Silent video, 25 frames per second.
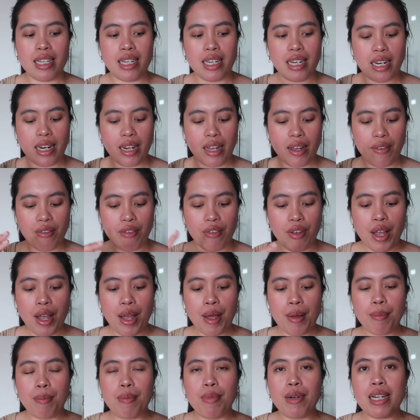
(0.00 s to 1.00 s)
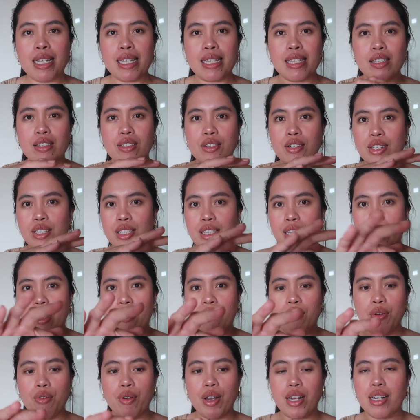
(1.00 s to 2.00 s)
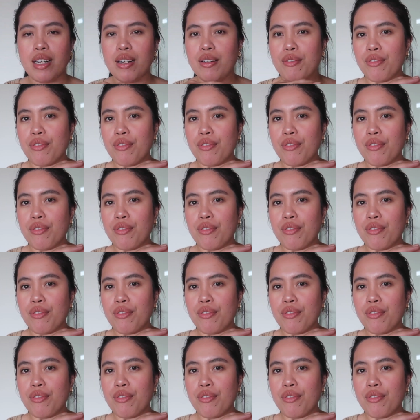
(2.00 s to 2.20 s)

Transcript: I didn't have blisters everywhere.